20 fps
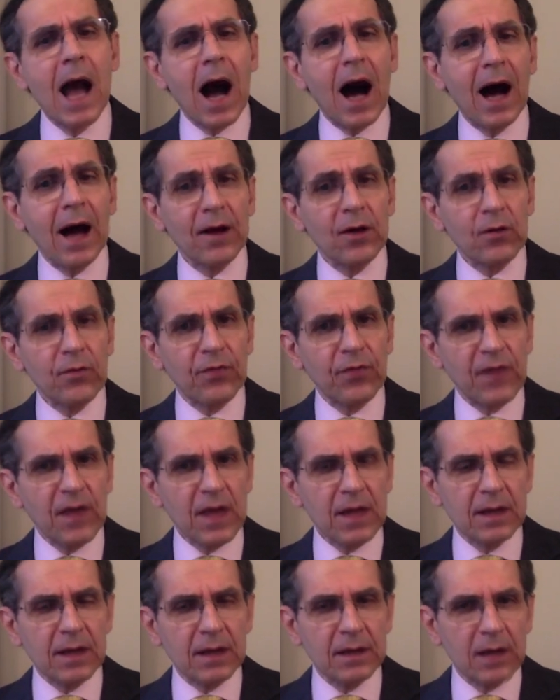I don't
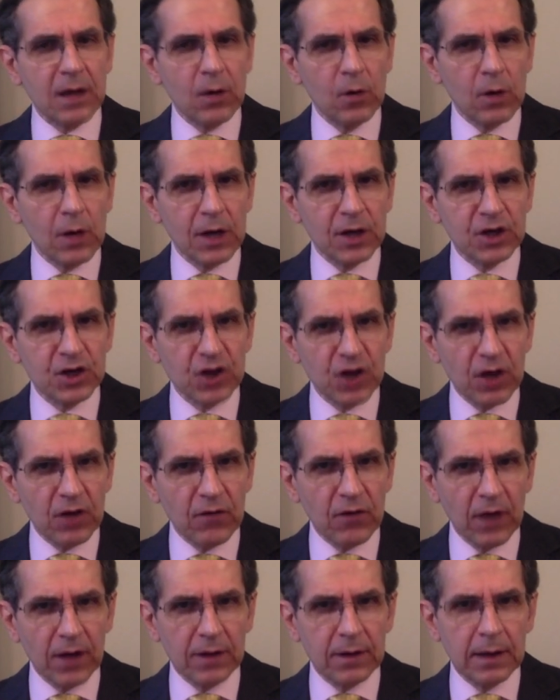think that they will
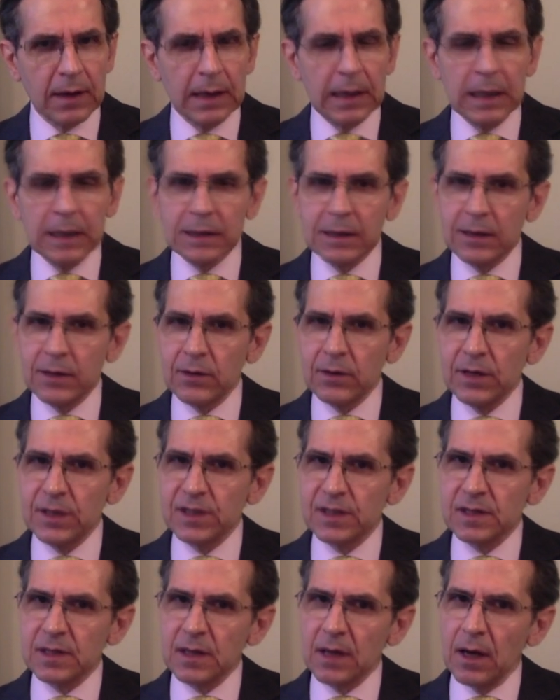achieve it there
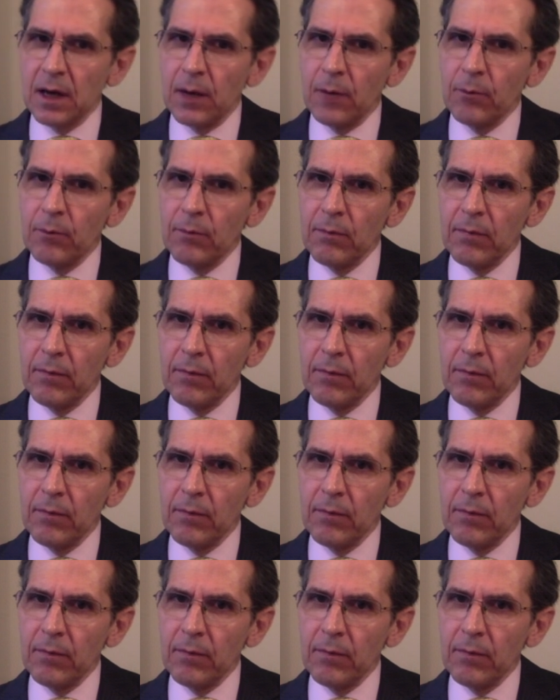is uh,